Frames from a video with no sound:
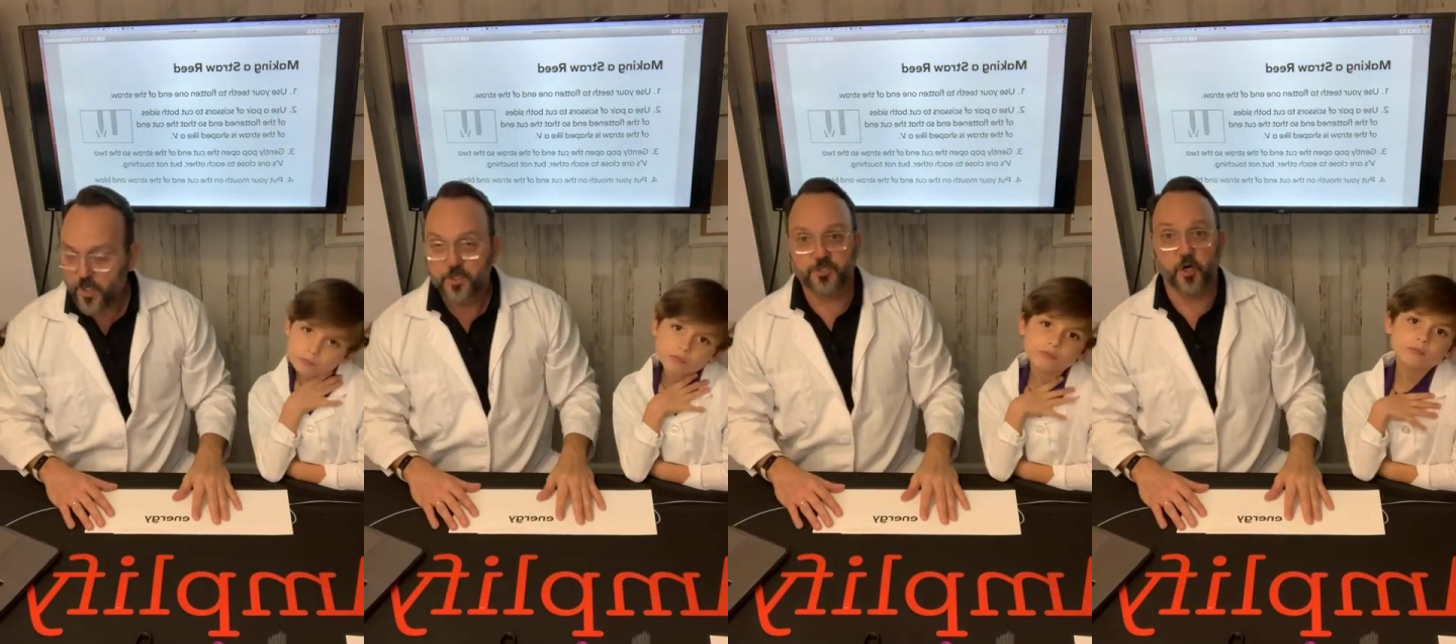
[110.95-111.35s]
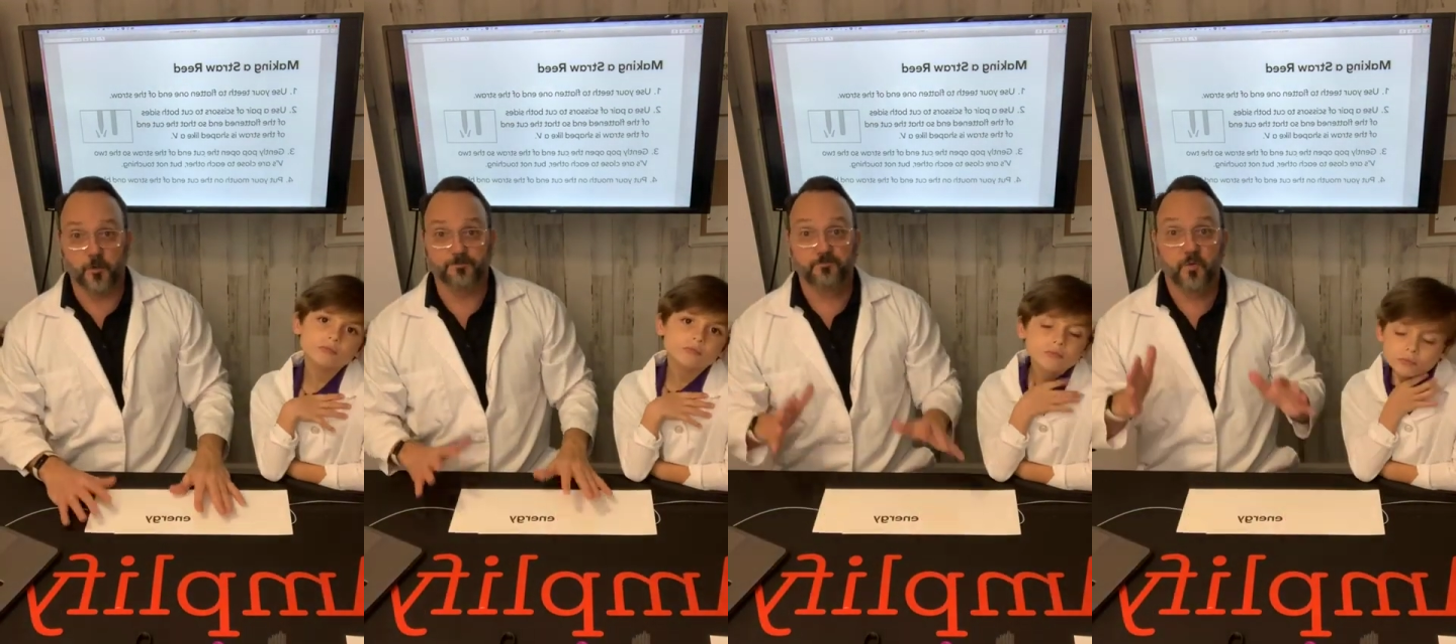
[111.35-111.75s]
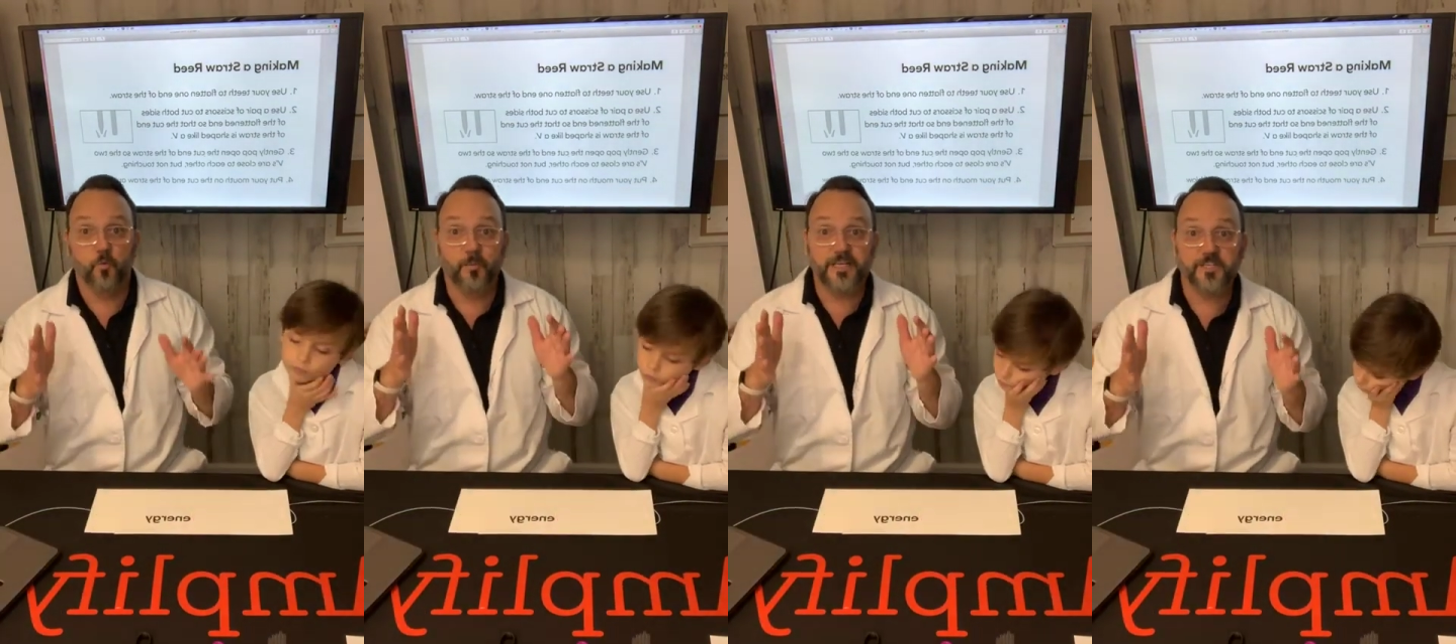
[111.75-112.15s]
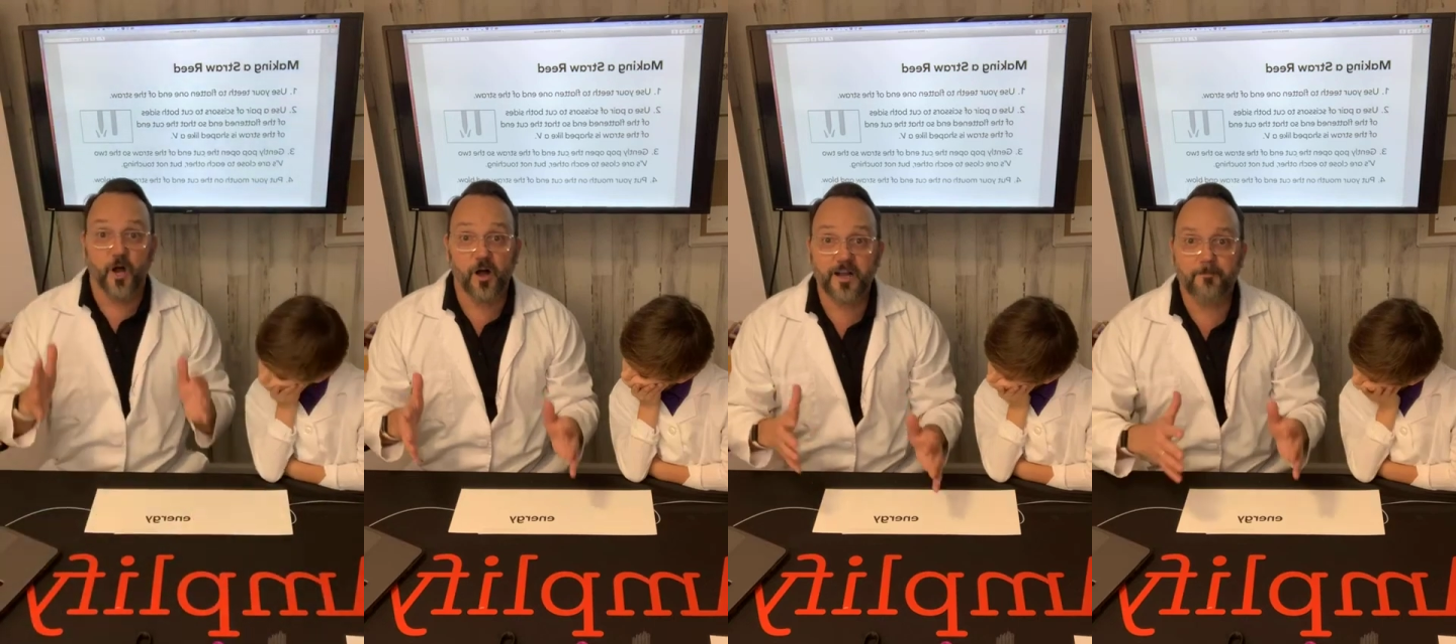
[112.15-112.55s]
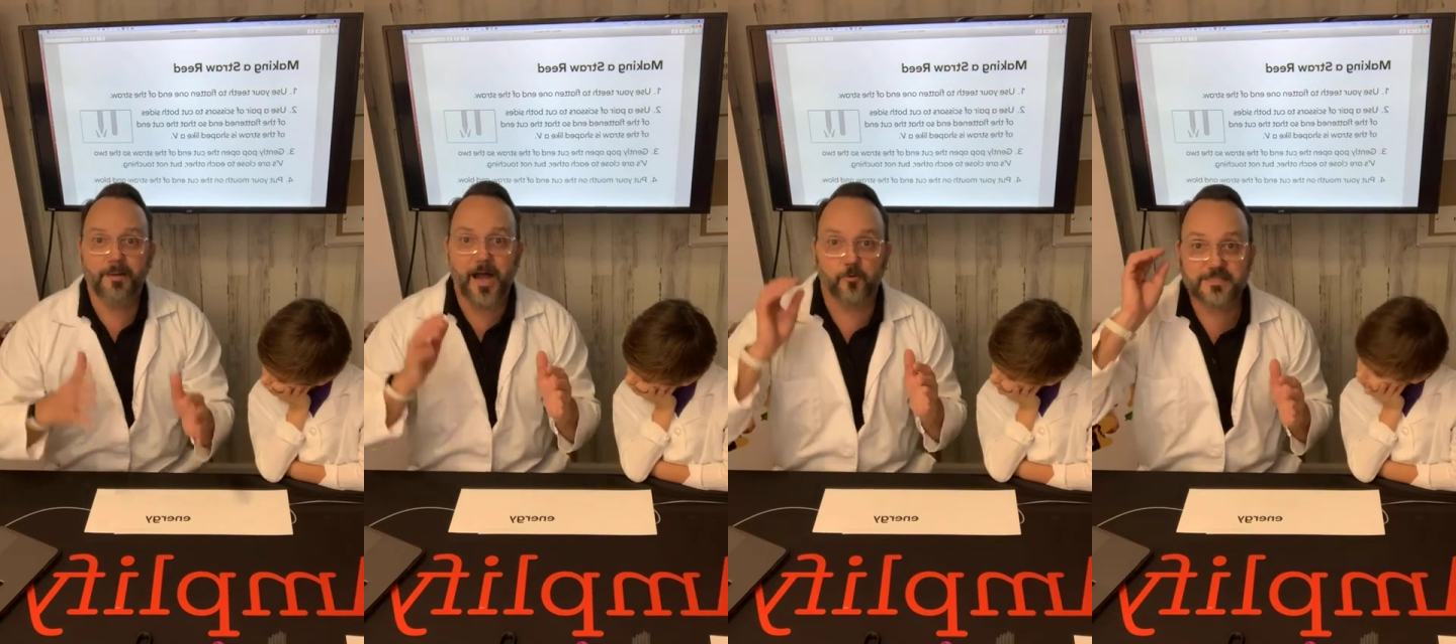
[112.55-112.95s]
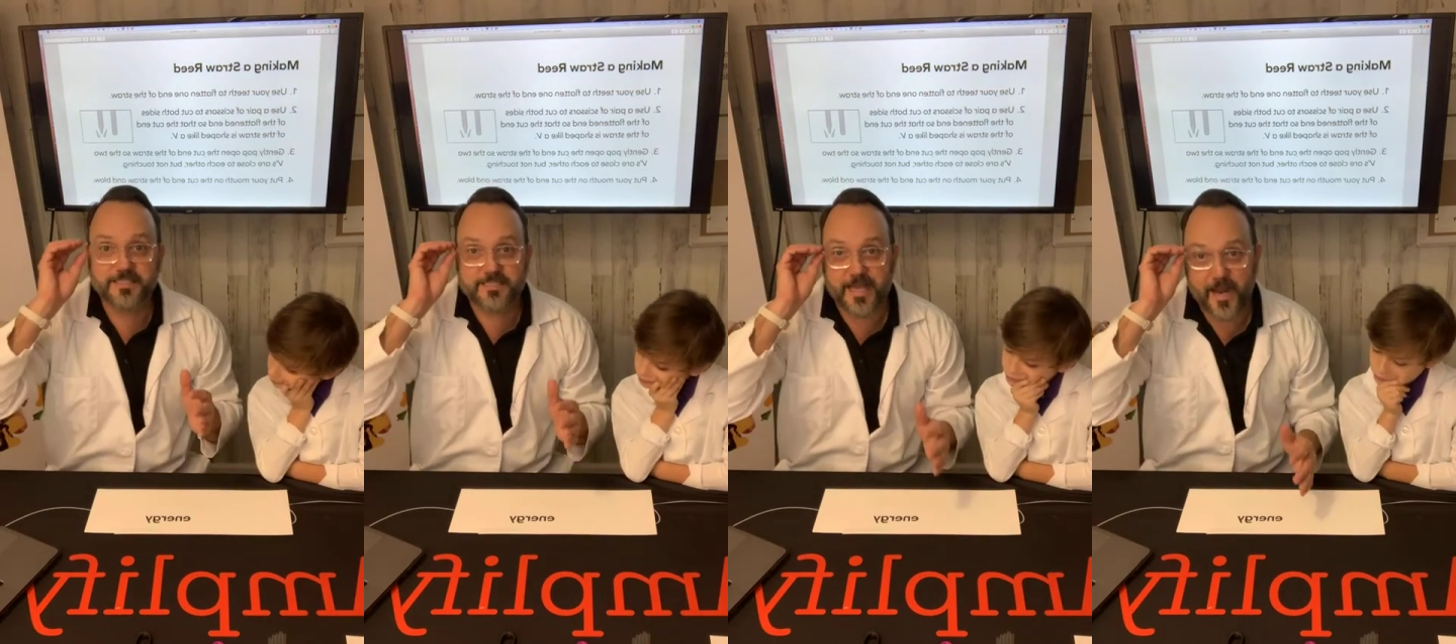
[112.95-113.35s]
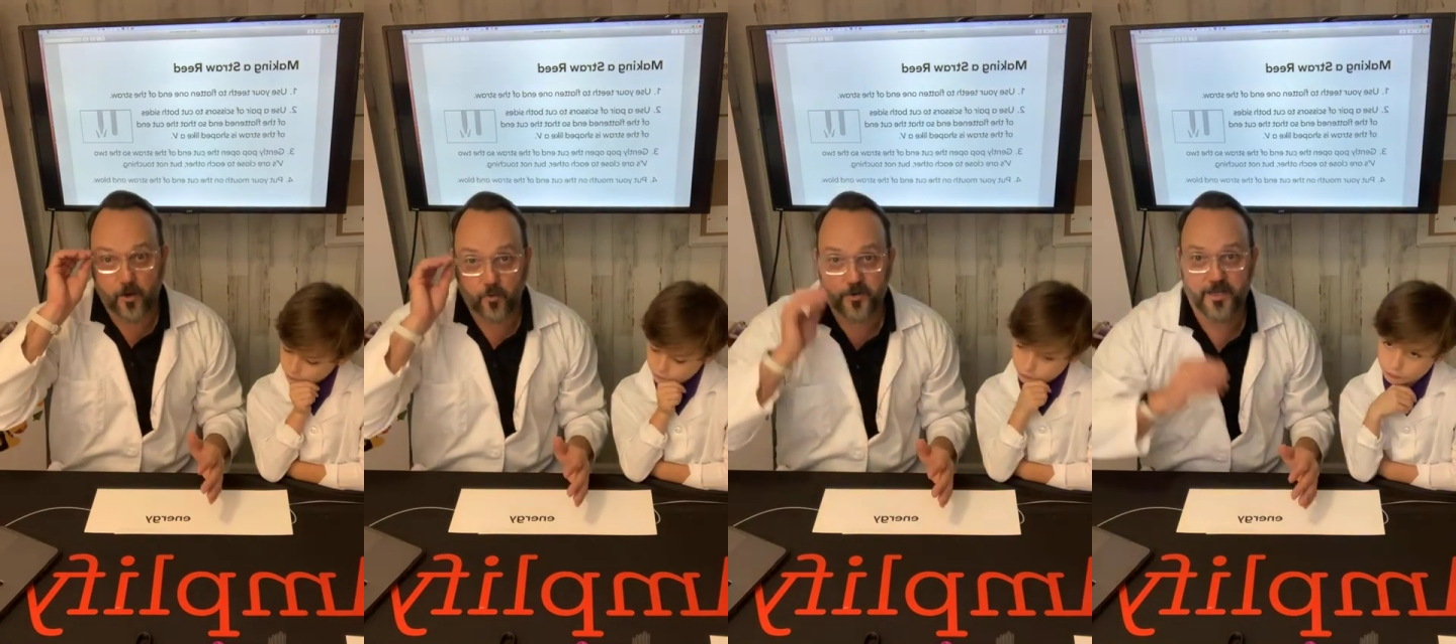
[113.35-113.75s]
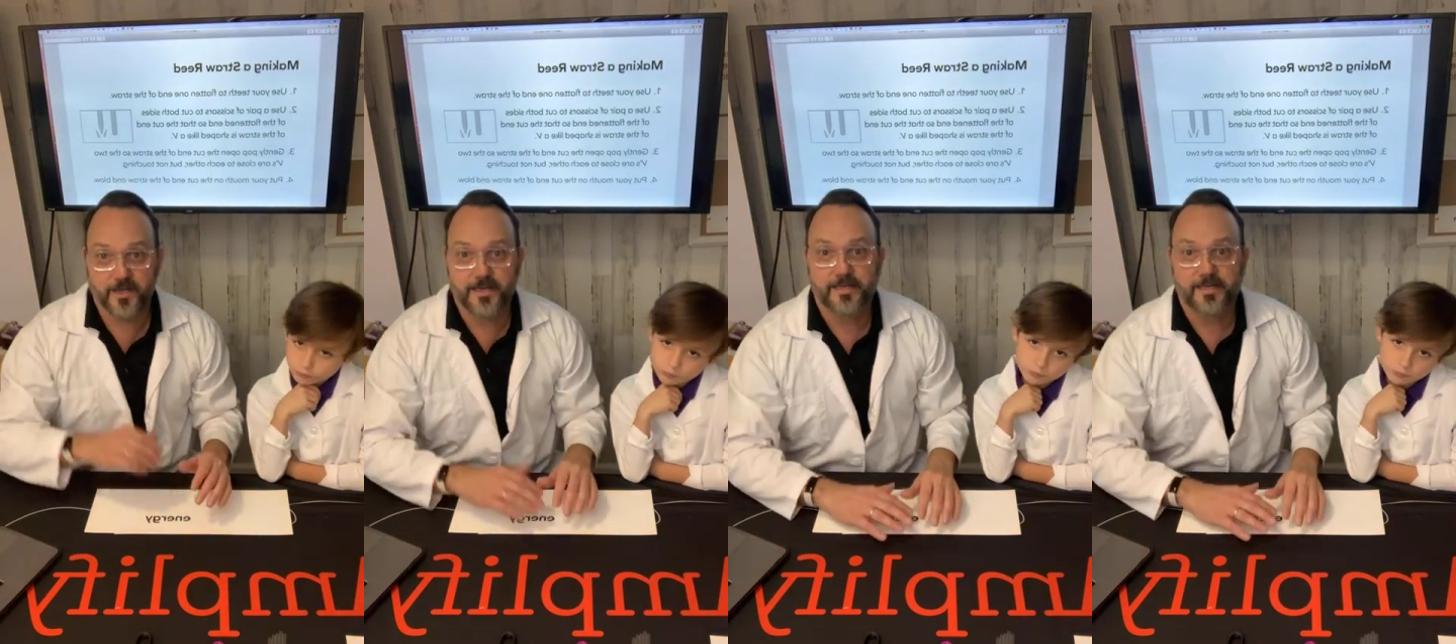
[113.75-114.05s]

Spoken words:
So when we talk about sound,